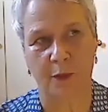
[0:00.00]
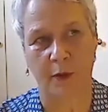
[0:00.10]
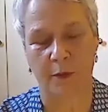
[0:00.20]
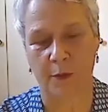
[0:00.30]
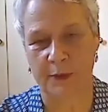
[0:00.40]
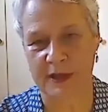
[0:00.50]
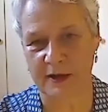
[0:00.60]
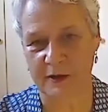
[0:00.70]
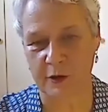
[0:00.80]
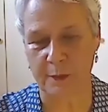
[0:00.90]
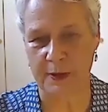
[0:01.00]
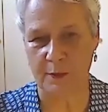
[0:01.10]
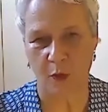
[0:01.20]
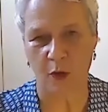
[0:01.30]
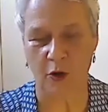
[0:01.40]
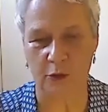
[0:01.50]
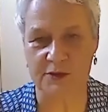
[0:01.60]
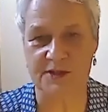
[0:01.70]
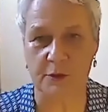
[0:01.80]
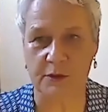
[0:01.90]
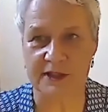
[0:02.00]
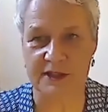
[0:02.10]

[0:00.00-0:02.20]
probably a little bit more old school in